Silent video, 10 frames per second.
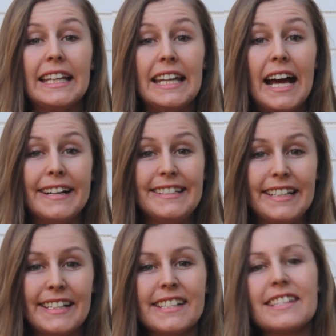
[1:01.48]
in the
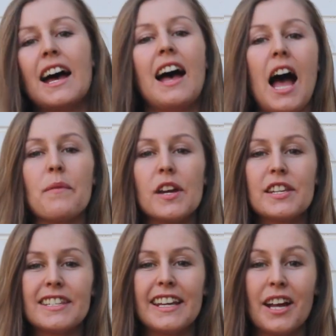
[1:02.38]
ideas. I'm going
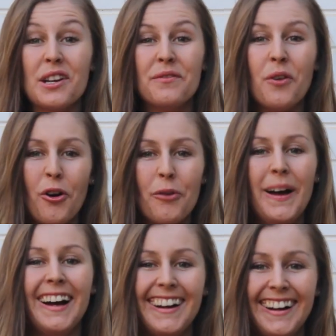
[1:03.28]
to send out a form.
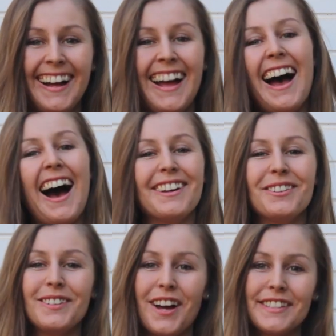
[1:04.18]
I
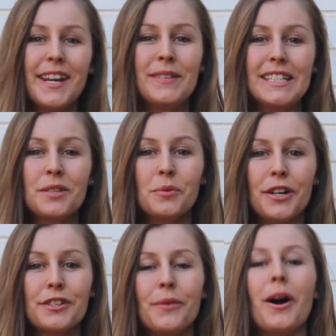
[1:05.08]
know last time it didn't
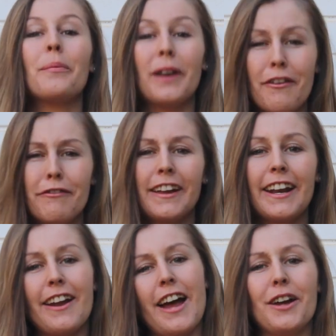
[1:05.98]
work so well, but I've figured
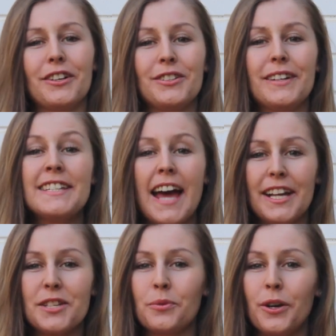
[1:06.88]
out how to do it and
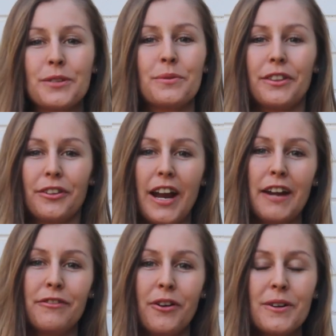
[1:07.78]
it's worked with the
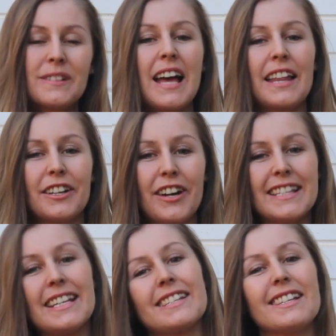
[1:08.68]
grade 4s and the grade
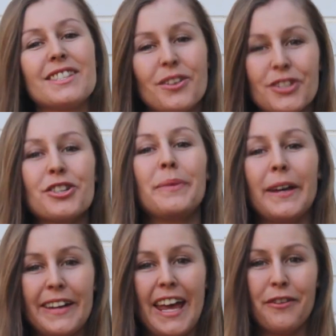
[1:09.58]
6s, so it should be
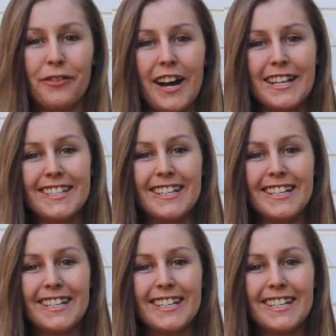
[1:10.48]
okay for us